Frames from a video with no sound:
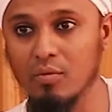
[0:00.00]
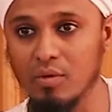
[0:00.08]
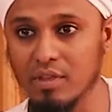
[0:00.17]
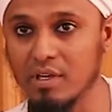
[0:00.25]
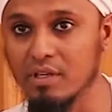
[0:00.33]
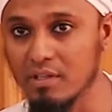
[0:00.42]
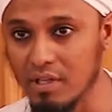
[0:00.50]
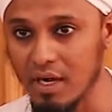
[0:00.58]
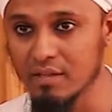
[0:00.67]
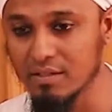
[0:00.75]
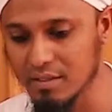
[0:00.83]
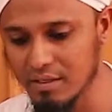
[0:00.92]
with a little
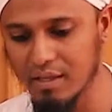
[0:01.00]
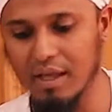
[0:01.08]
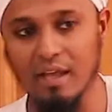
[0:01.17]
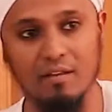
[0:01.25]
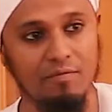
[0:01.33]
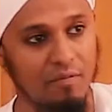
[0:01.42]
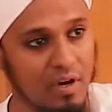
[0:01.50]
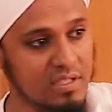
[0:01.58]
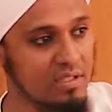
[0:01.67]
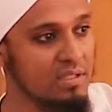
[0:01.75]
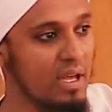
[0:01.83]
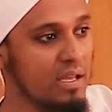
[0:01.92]
atar and
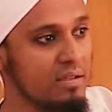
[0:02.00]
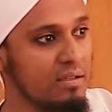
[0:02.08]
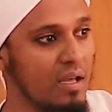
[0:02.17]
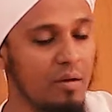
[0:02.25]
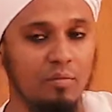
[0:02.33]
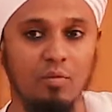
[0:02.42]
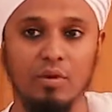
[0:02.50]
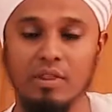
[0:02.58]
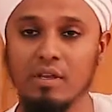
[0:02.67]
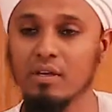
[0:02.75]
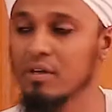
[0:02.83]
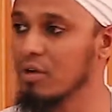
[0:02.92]
tightened up
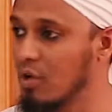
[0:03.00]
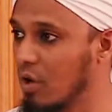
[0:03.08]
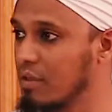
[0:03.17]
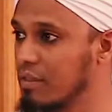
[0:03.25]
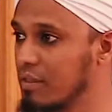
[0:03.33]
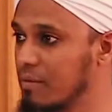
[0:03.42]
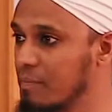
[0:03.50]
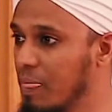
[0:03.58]
with the cloth.